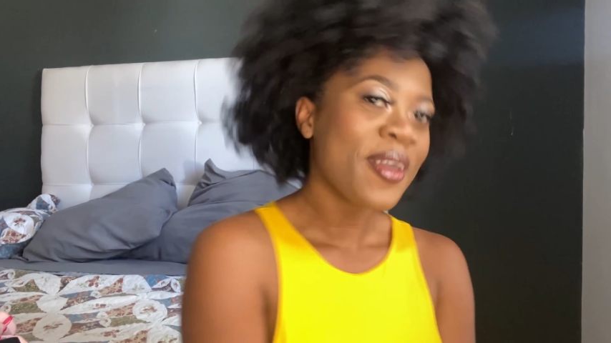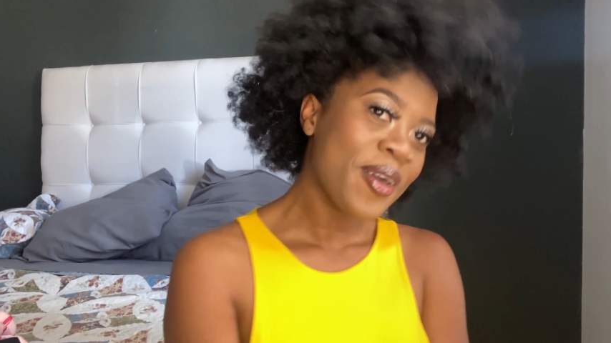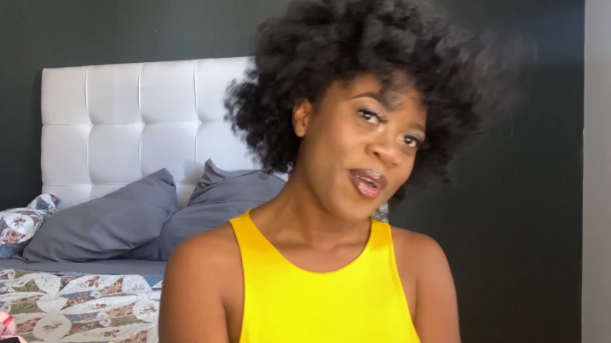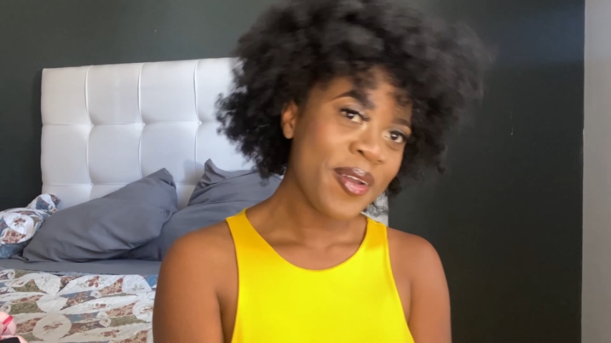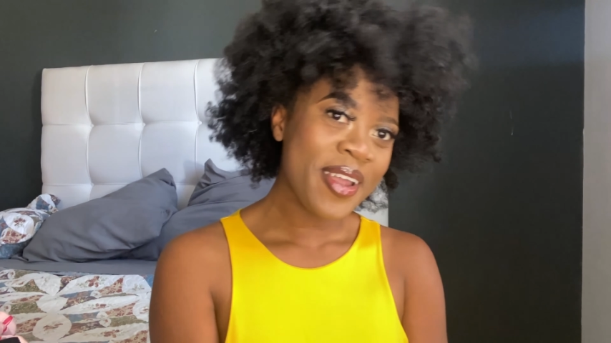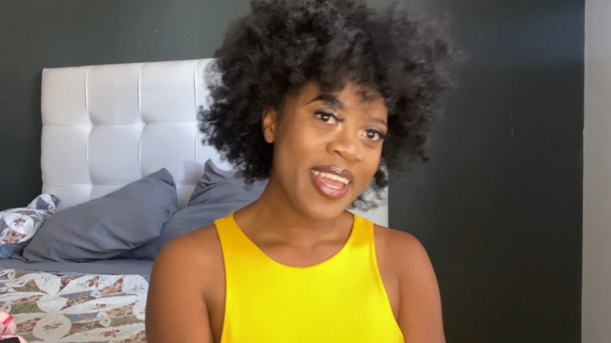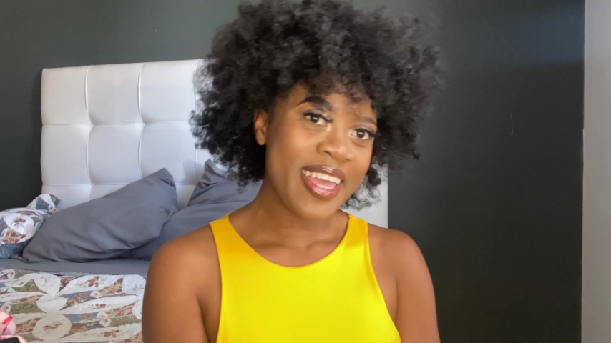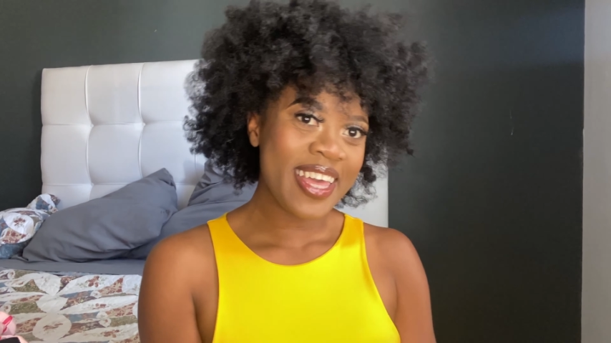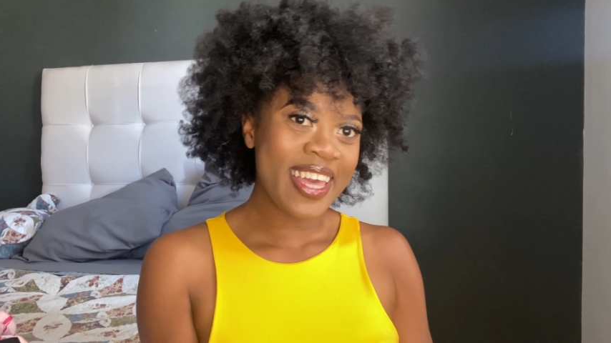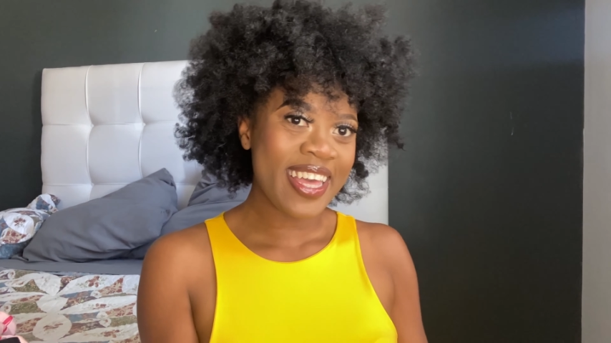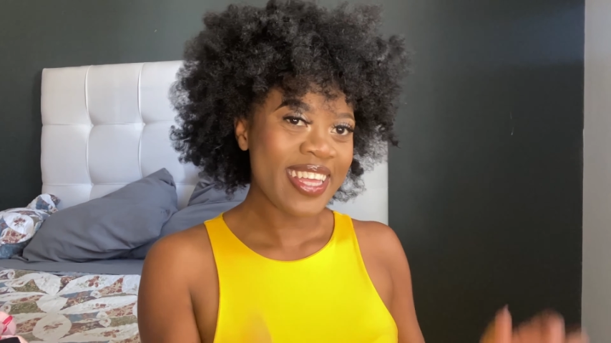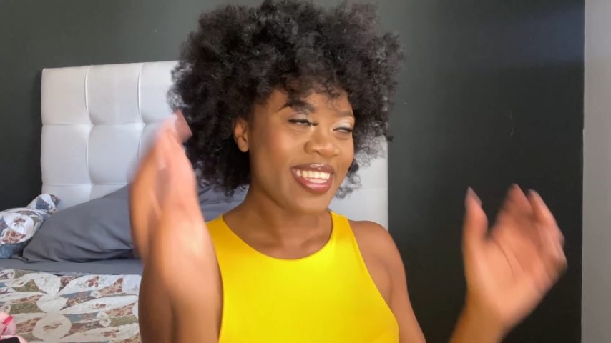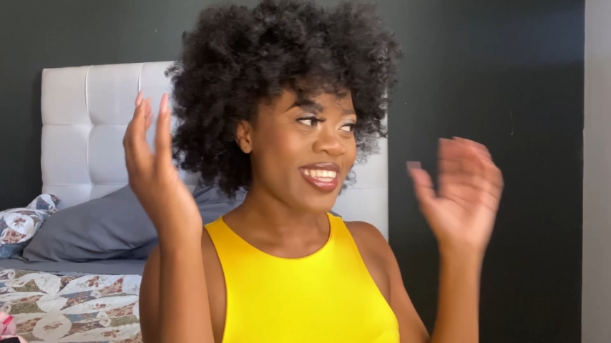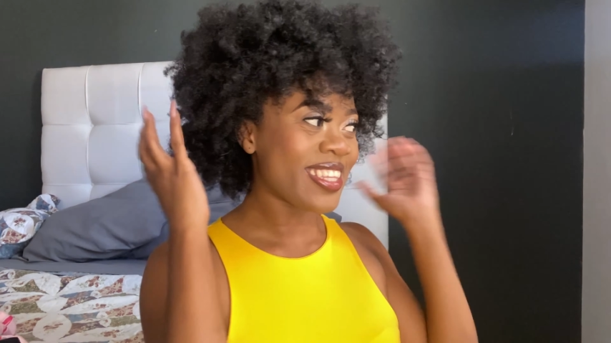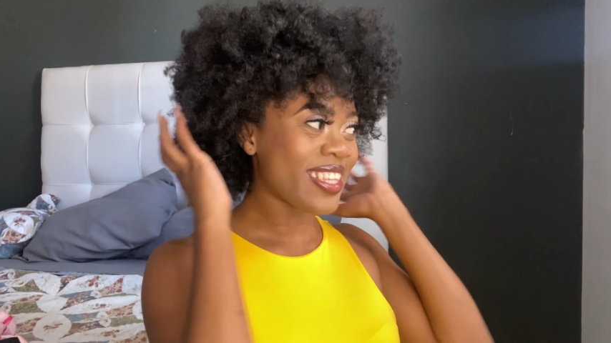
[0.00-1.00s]
Alright
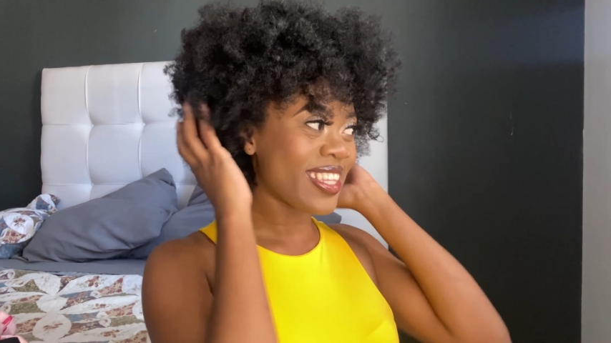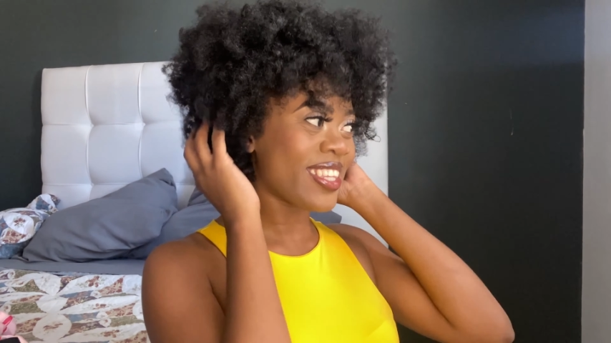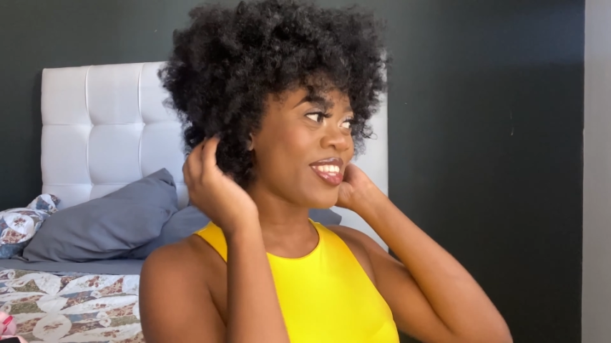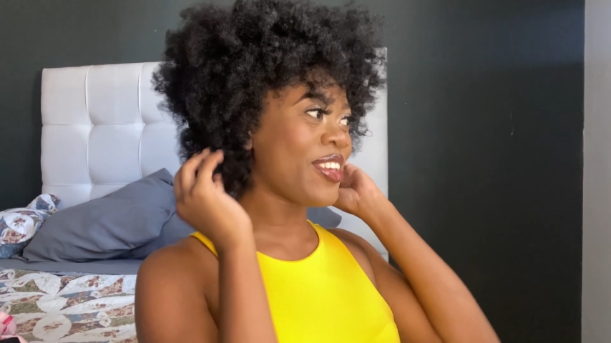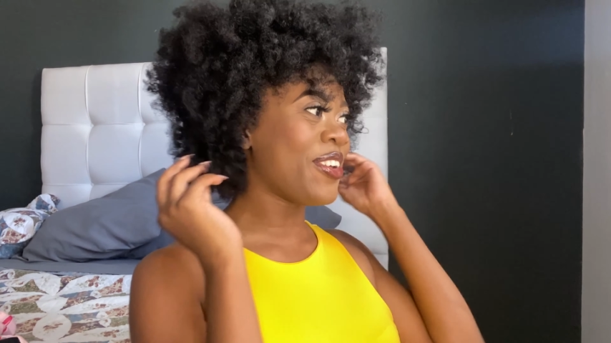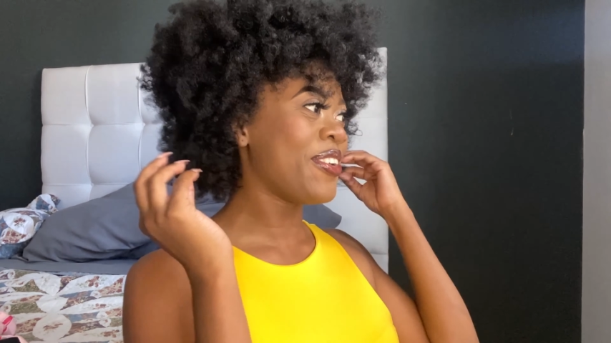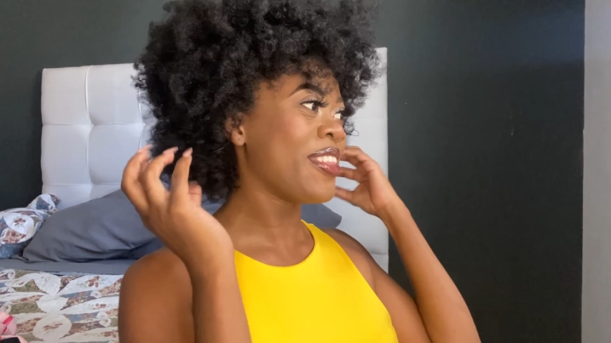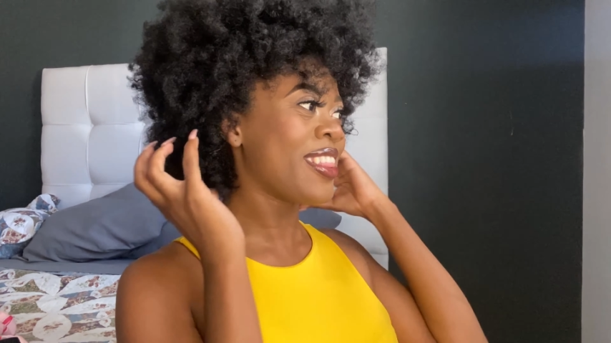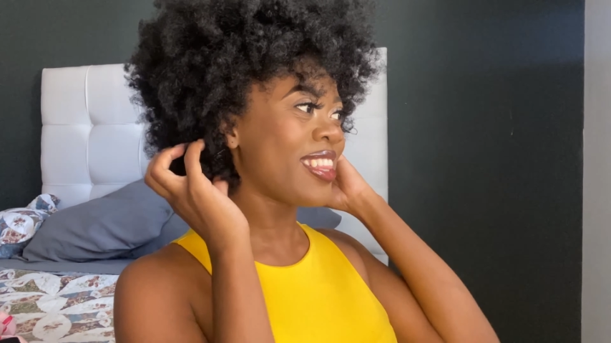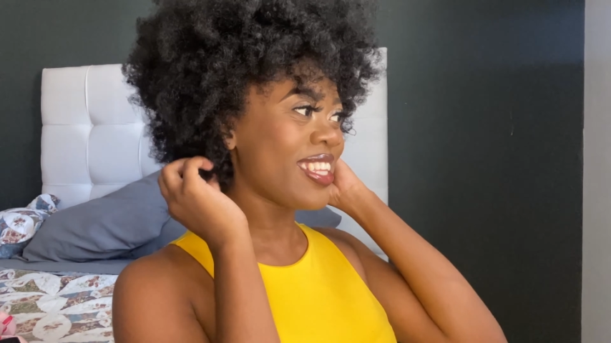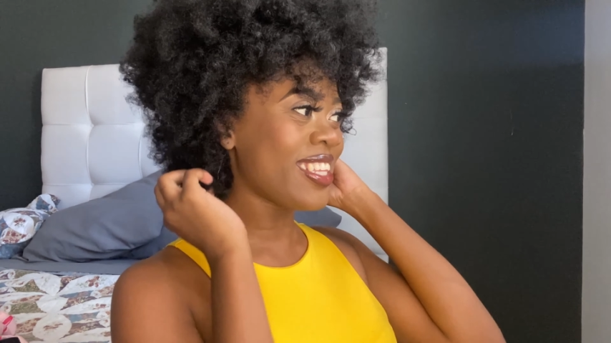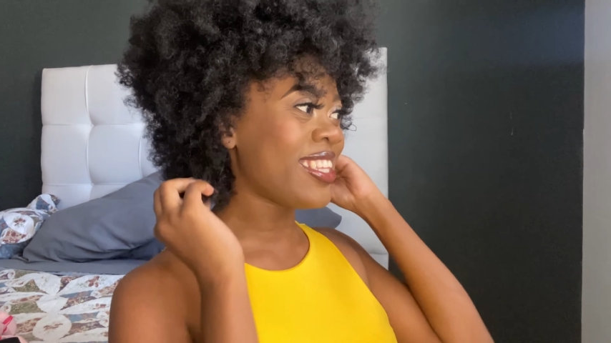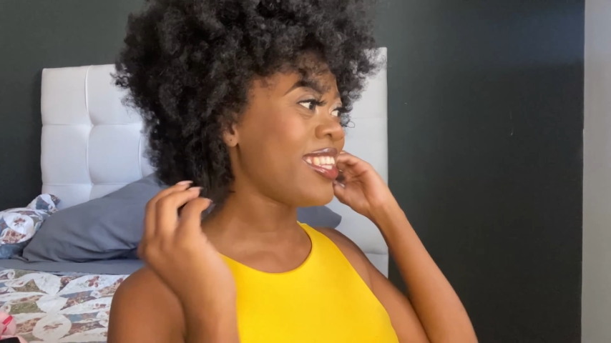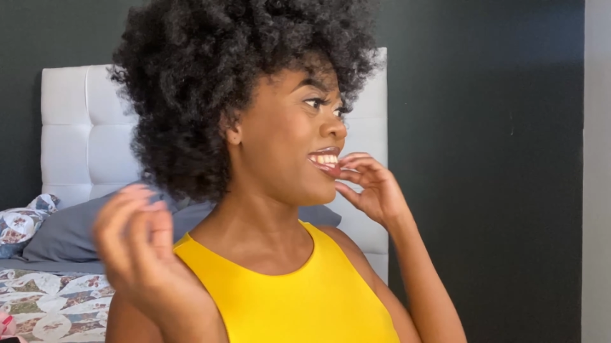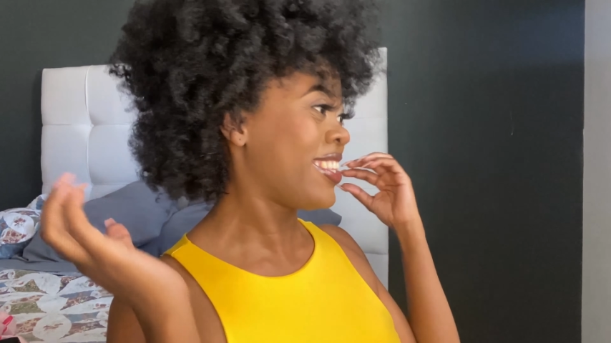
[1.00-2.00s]
guys, so
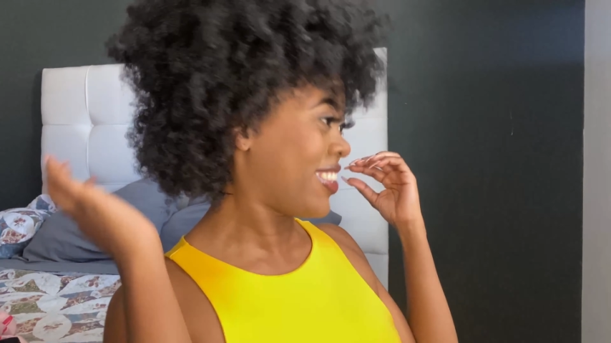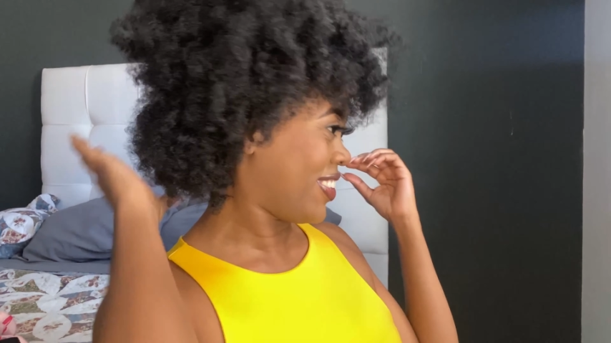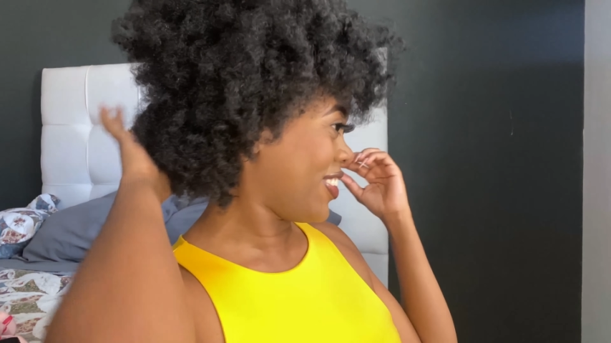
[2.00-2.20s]
this is